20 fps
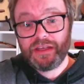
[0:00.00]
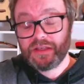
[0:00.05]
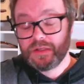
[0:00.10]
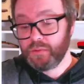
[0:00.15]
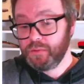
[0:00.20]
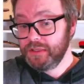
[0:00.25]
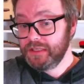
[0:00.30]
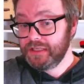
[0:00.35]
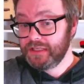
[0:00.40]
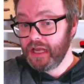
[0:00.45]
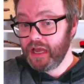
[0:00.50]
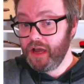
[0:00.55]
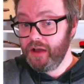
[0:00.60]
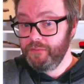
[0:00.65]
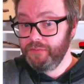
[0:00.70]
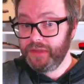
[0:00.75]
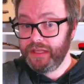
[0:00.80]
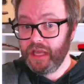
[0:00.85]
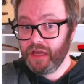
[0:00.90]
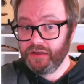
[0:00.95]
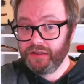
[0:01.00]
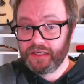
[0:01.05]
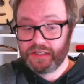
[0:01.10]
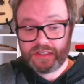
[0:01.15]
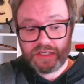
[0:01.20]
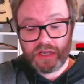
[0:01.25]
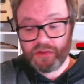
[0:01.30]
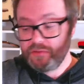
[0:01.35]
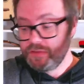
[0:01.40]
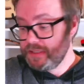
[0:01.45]
This was the
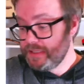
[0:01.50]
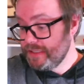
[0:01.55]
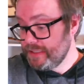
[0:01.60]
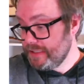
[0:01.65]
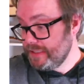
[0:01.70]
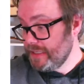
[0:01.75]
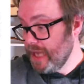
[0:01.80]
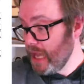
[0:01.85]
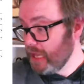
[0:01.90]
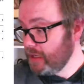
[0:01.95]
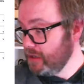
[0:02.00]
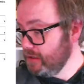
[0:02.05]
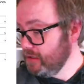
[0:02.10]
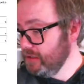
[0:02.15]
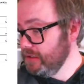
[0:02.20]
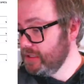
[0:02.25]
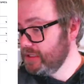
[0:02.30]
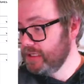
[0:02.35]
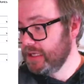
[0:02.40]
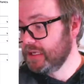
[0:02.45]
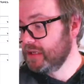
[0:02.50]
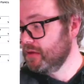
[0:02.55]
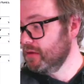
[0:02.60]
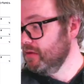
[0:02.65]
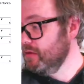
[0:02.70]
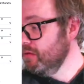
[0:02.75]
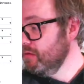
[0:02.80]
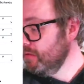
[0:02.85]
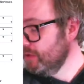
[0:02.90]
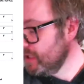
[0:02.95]
Undertones' second
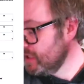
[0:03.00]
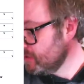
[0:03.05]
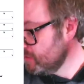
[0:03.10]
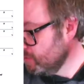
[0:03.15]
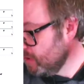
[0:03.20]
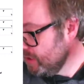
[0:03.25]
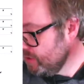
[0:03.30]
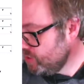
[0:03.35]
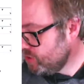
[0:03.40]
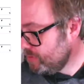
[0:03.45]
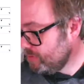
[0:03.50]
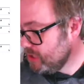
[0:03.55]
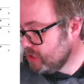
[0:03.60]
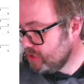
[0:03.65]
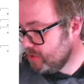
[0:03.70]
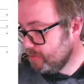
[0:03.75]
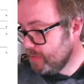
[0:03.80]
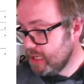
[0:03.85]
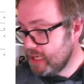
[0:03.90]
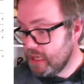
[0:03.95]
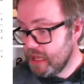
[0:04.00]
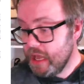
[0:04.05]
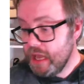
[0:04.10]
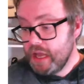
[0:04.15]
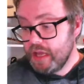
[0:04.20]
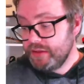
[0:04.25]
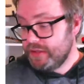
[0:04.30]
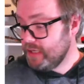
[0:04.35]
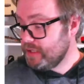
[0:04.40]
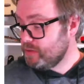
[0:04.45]
single, this one, Jimmy Jimmy.
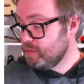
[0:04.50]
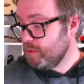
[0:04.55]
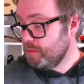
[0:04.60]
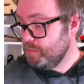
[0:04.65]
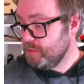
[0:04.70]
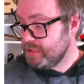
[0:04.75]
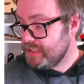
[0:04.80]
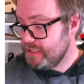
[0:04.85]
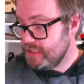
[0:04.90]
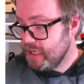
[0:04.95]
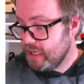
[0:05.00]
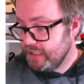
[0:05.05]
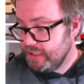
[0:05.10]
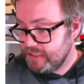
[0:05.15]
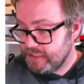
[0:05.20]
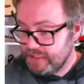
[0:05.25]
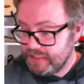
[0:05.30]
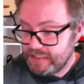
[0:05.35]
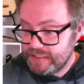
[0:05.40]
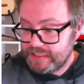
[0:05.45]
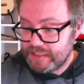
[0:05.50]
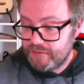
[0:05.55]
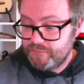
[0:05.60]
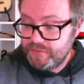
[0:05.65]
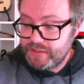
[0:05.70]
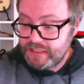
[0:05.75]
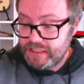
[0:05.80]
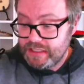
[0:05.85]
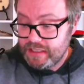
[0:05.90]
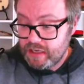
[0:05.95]
This one was
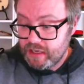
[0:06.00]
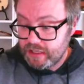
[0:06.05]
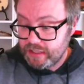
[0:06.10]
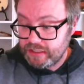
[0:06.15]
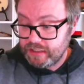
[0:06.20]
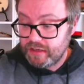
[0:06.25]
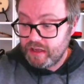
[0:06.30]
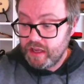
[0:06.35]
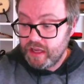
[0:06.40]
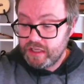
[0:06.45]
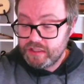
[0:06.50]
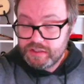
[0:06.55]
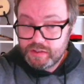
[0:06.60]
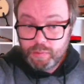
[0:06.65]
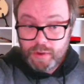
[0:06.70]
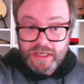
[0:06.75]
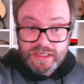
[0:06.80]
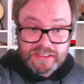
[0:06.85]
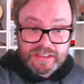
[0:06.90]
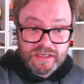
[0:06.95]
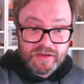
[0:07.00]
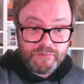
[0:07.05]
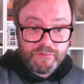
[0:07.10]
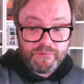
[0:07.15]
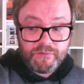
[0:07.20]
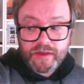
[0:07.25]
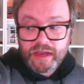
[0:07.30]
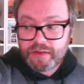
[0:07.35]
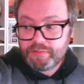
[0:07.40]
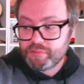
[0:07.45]
1979, 20th
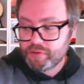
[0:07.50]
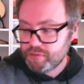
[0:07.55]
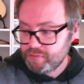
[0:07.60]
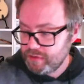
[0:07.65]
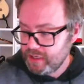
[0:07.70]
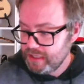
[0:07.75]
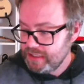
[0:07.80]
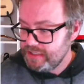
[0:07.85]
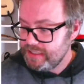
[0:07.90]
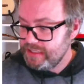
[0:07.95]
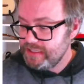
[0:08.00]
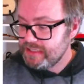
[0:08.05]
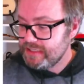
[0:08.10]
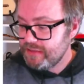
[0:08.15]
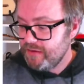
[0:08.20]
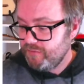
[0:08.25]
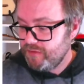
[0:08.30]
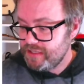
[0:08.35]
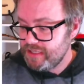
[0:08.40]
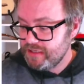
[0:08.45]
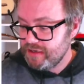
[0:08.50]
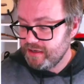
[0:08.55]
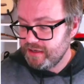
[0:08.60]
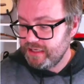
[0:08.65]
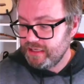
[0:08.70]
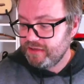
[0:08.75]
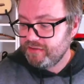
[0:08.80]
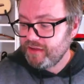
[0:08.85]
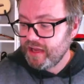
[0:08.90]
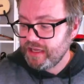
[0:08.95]
of April
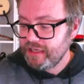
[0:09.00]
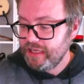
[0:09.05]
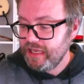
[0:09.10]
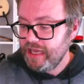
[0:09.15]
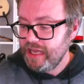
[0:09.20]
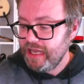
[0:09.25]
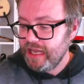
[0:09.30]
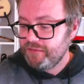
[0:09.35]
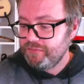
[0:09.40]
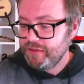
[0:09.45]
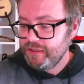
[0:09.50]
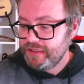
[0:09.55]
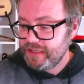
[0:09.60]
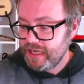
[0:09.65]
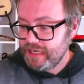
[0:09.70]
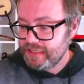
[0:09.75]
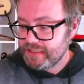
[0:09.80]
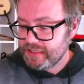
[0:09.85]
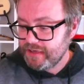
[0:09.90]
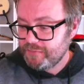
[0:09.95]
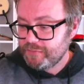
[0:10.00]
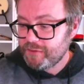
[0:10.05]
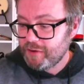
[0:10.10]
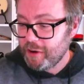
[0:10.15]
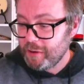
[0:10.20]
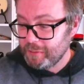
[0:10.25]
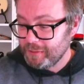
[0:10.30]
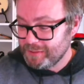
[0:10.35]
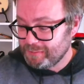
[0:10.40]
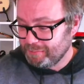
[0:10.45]
1979, exactly 11 days
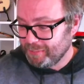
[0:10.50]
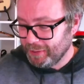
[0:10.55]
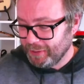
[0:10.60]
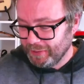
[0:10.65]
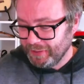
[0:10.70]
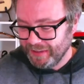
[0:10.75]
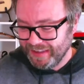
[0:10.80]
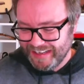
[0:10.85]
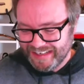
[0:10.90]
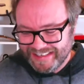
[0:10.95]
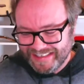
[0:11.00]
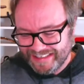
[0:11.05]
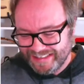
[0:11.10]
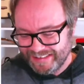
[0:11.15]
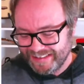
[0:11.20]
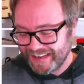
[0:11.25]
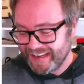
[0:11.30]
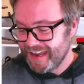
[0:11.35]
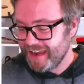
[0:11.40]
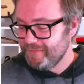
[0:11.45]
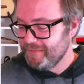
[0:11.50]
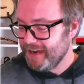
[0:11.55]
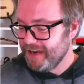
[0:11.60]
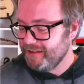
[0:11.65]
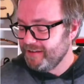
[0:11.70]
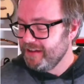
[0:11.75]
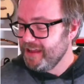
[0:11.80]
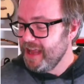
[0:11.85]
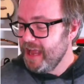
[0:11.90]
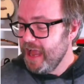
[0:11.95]
after I was born, this song came
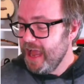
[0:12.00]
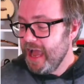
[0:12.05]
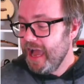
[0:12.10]
out.